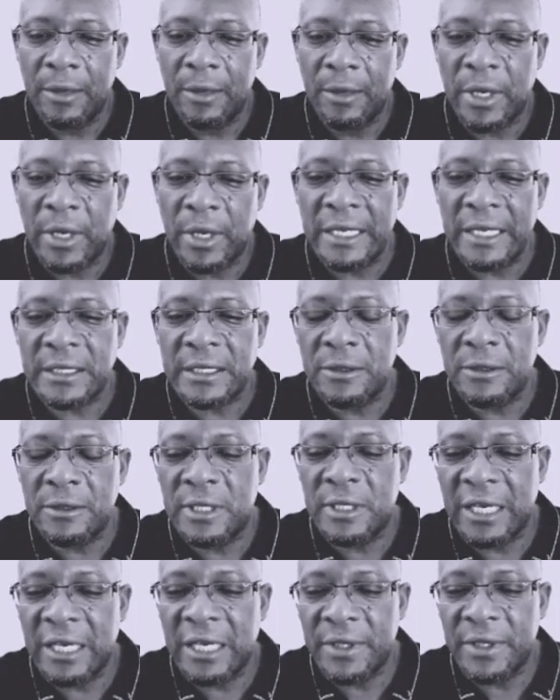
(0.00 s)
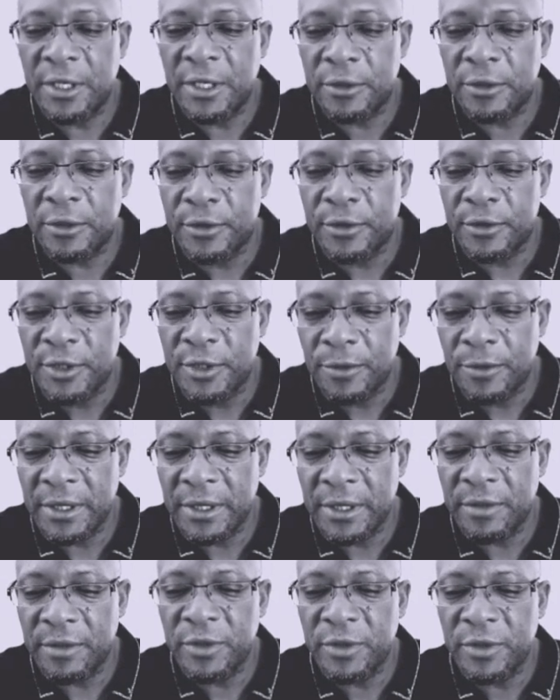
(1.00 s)
But I still carried on
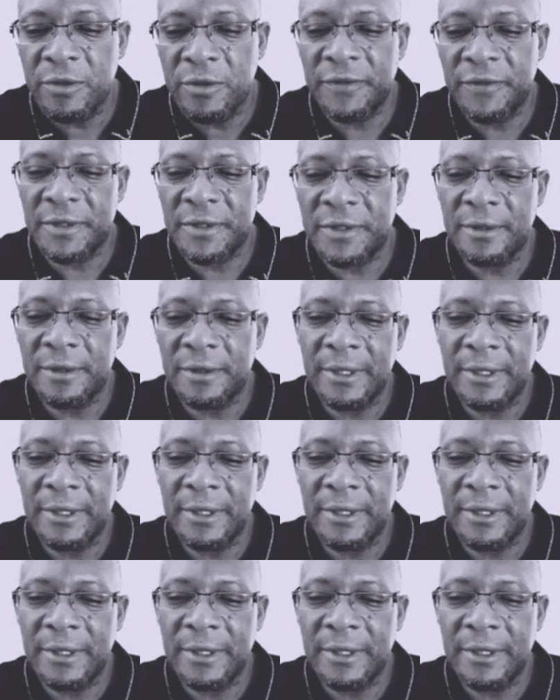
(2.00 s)
doing the moves.